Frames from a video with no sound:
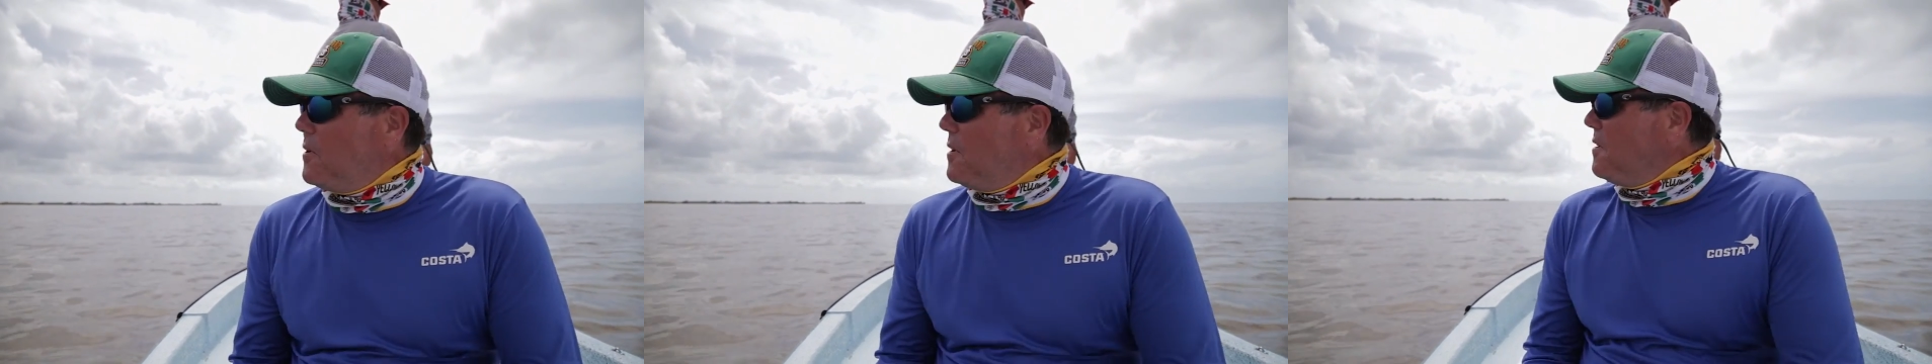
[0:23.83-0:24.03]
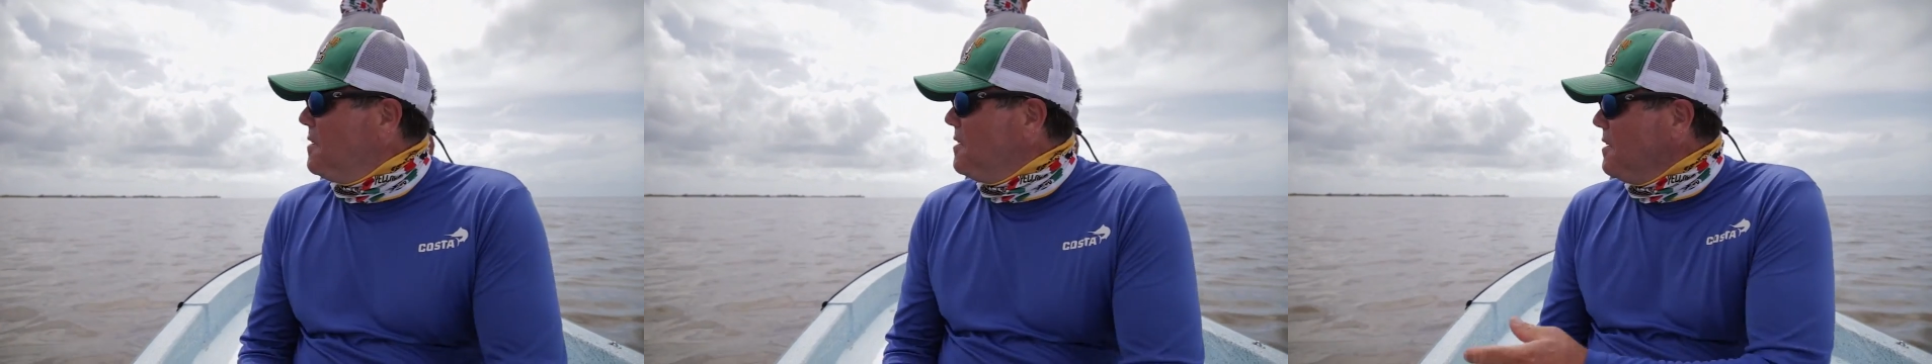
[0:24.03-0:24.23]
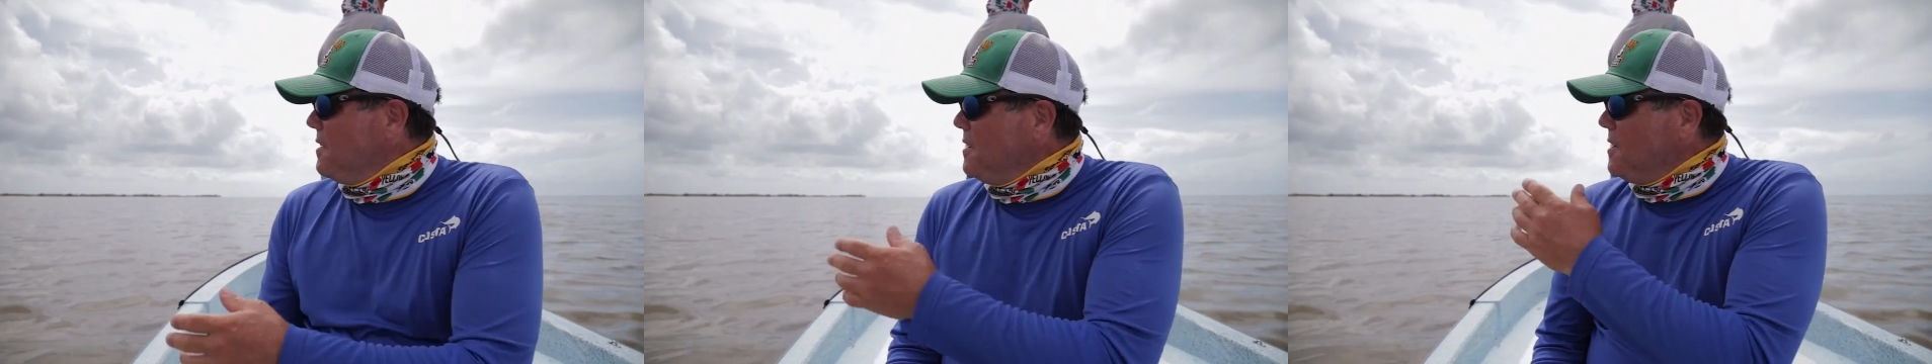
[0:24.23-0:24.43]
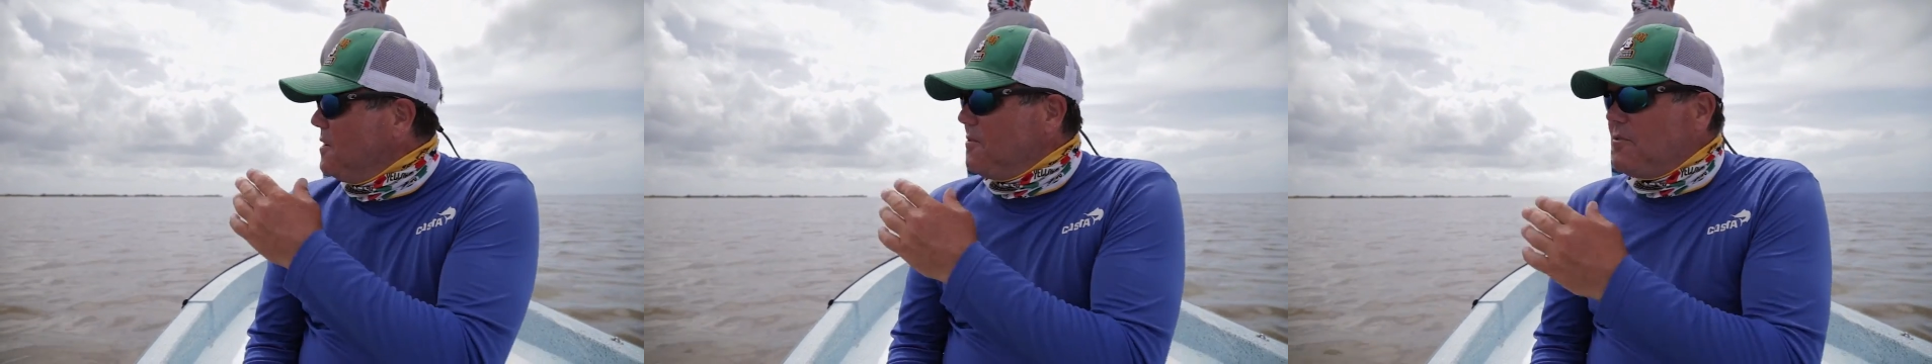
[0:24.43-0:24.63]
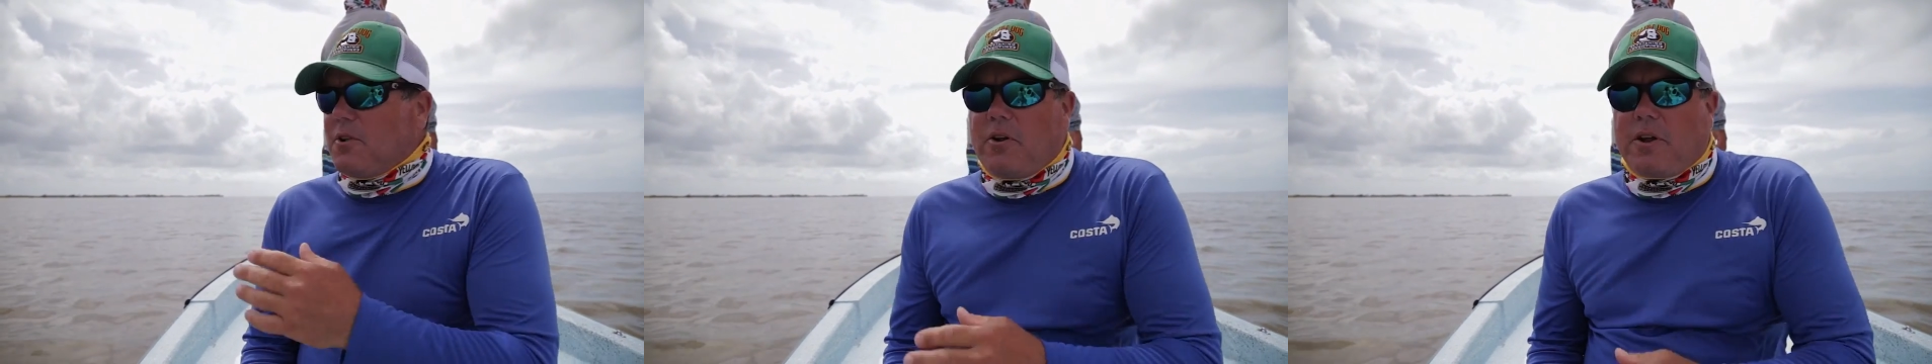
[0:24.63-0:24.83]
We're
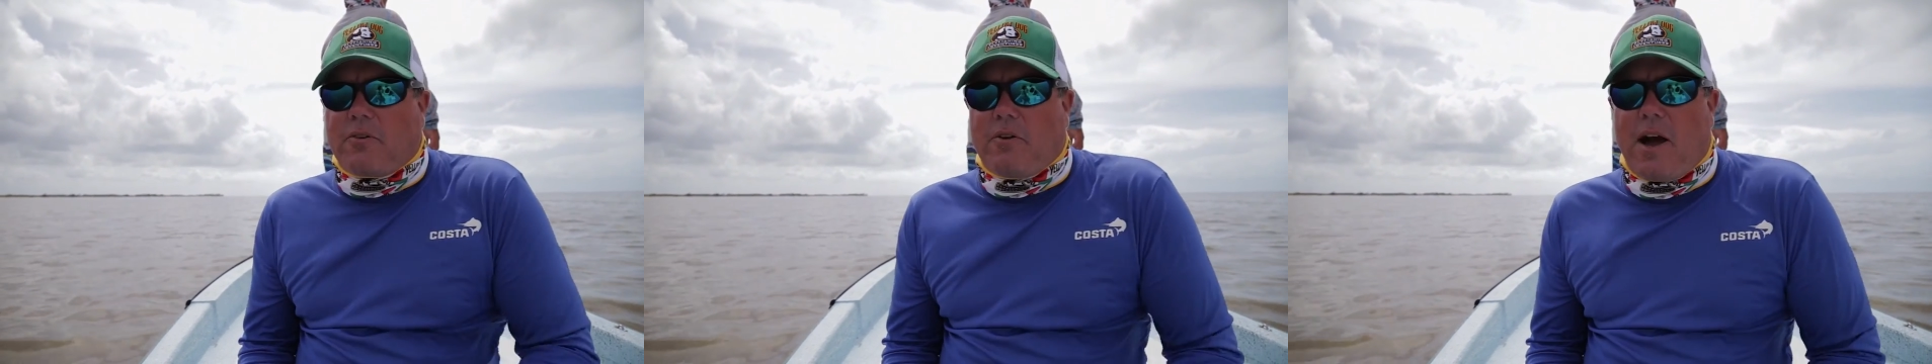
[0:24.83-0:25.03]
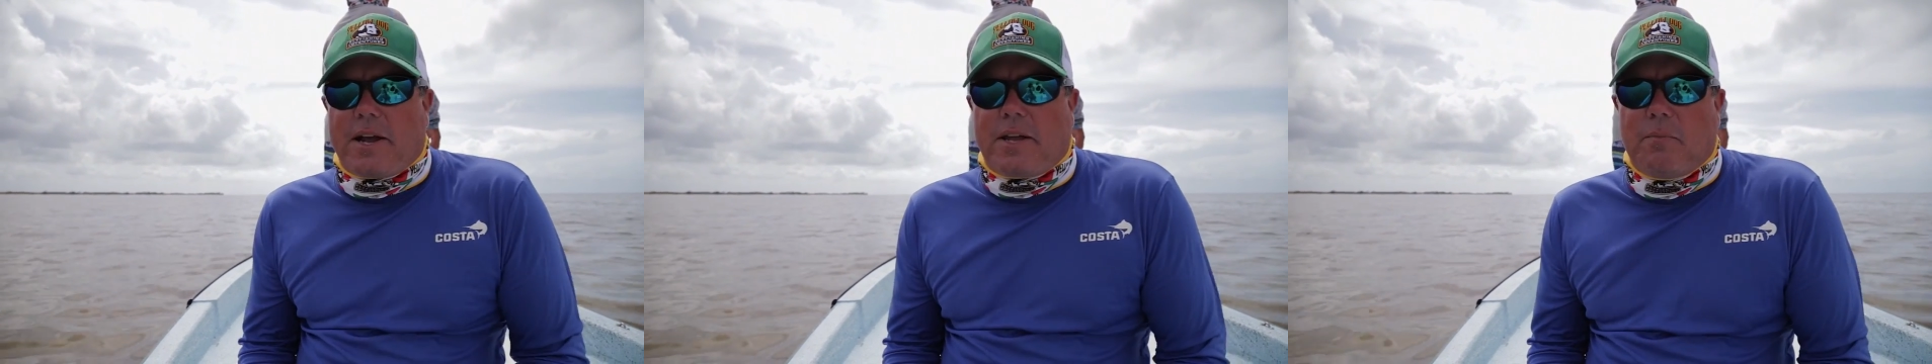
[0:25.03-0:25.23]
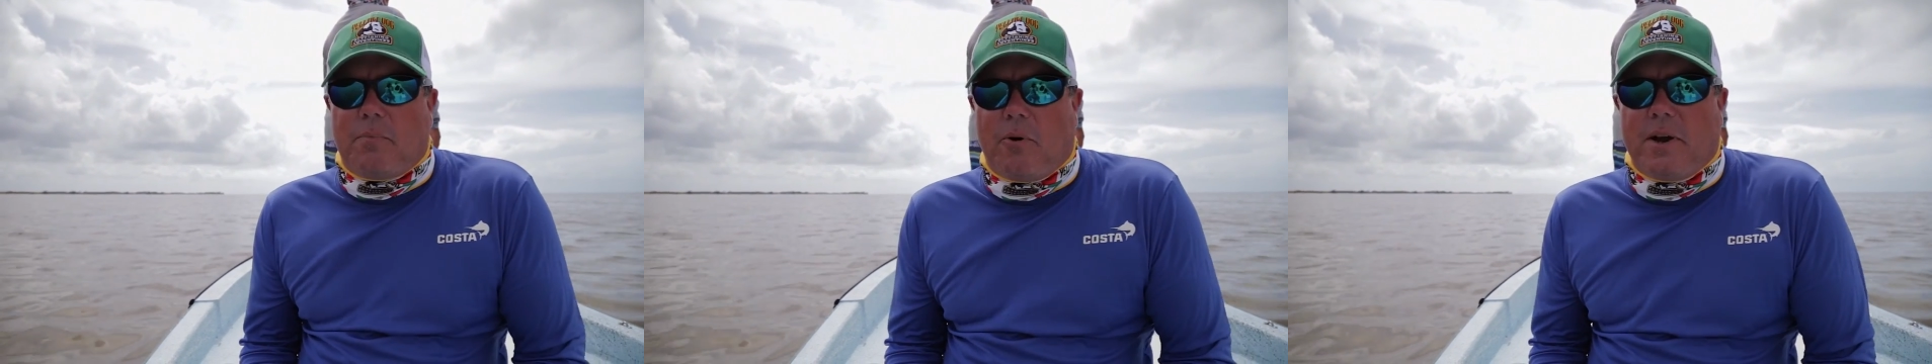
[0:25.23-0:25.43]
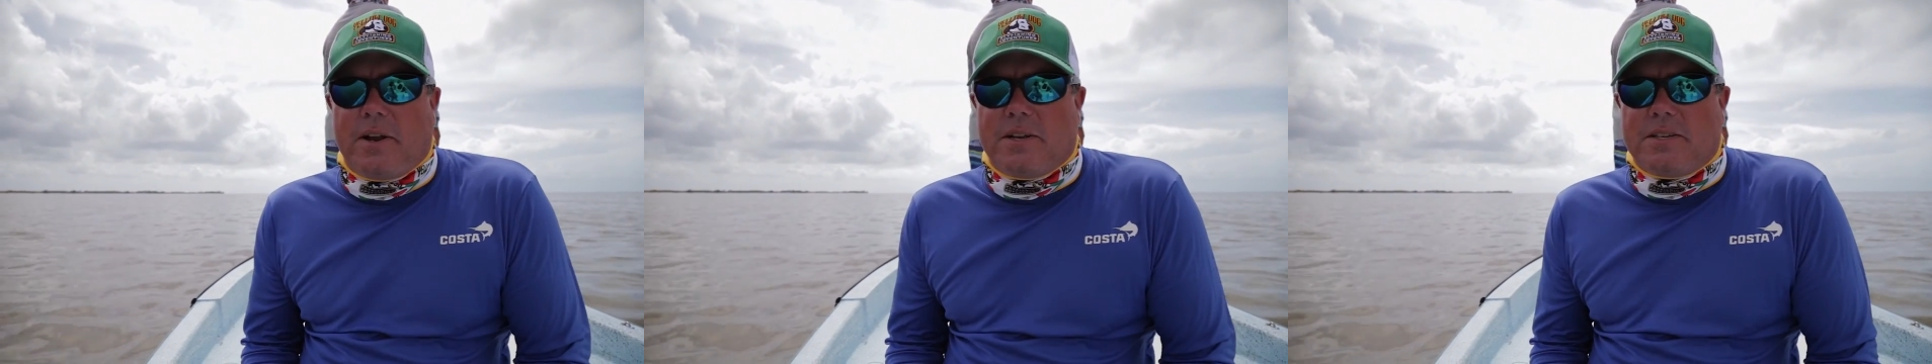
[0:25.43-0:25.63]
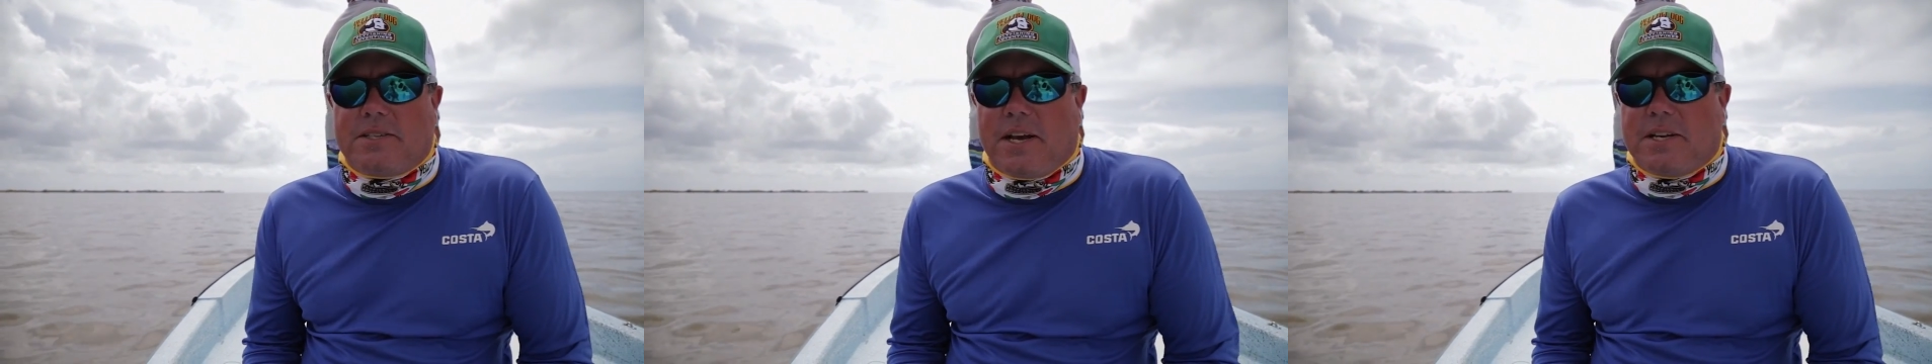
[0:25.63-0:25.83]
floating Rocky
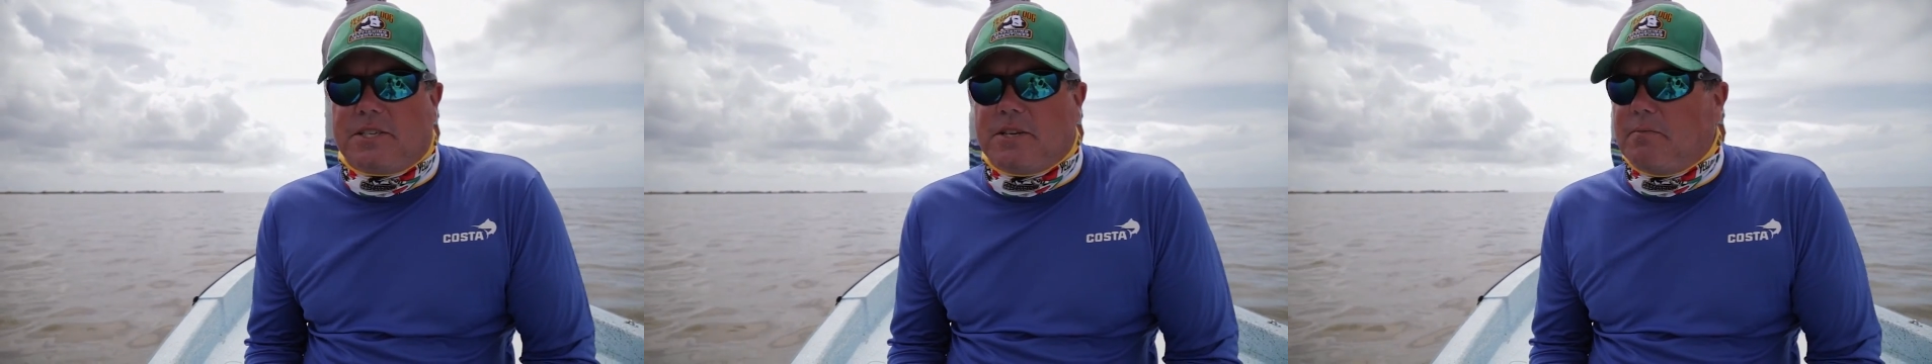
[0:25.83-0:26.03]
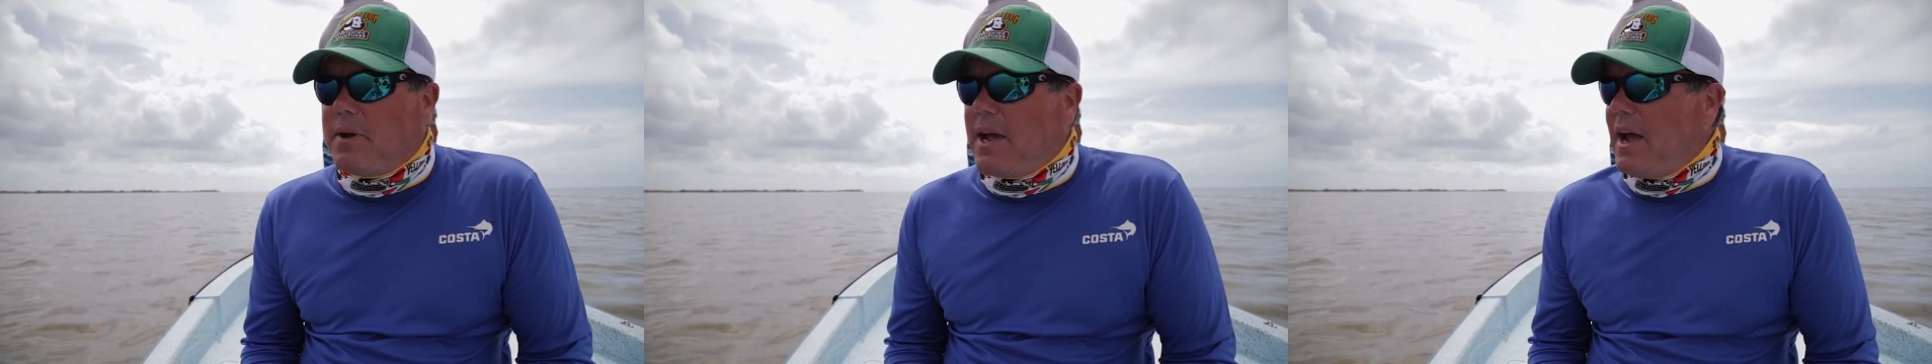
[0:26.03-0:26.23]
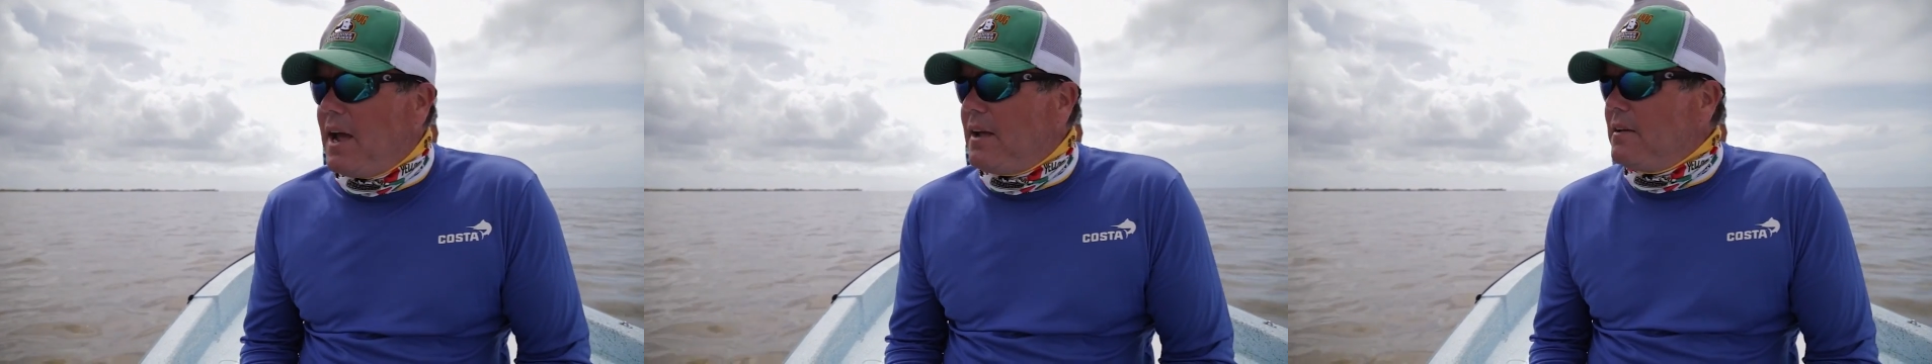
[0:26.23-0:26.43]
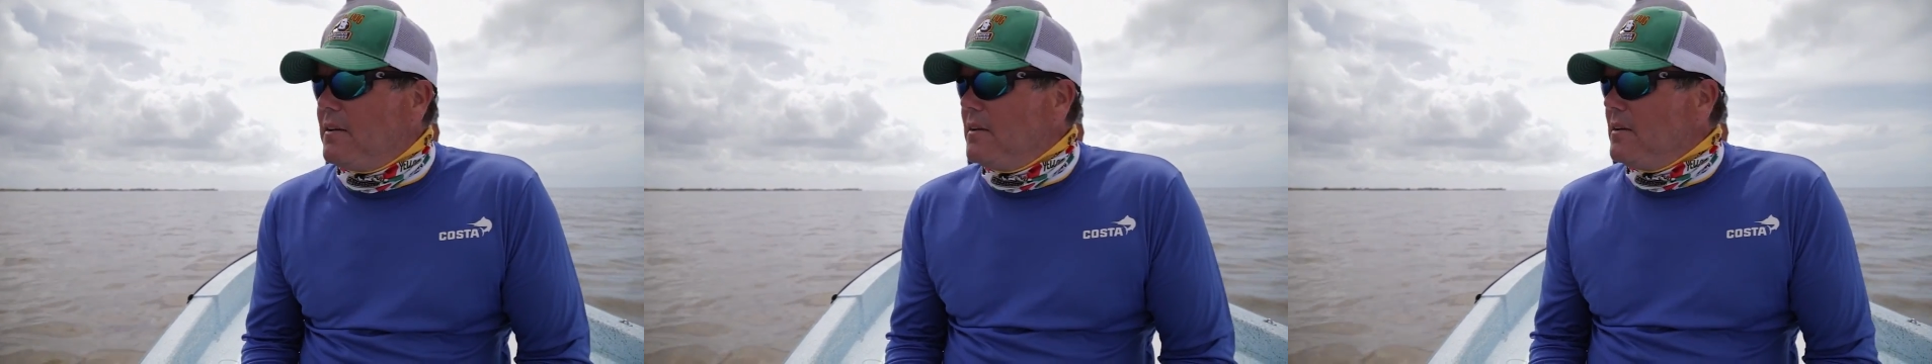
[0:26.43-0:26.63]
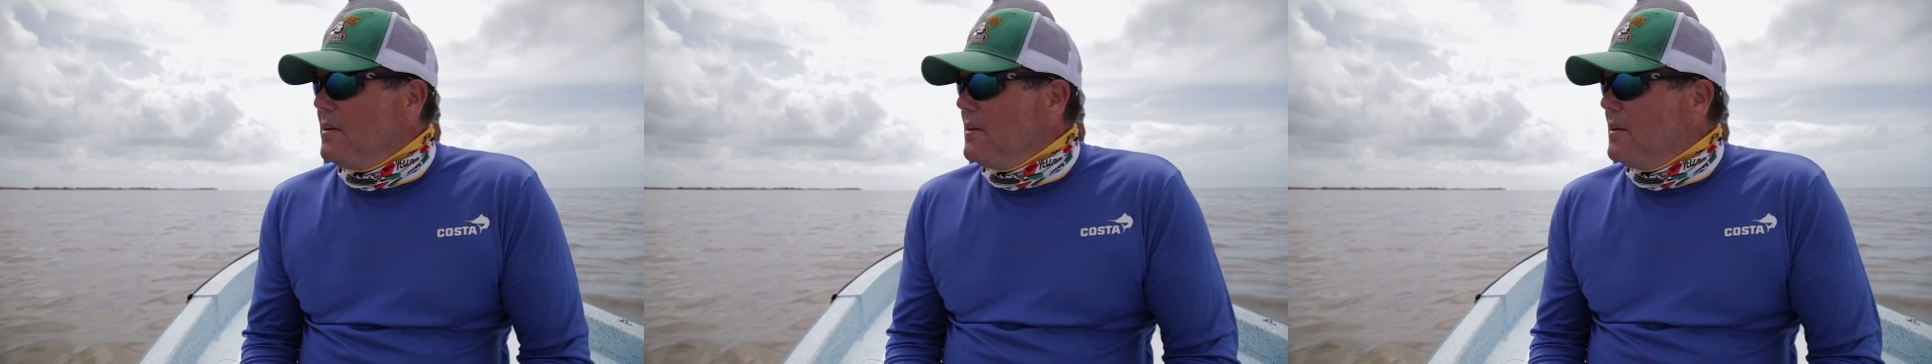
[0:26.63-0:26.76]
Point in Ascension Bay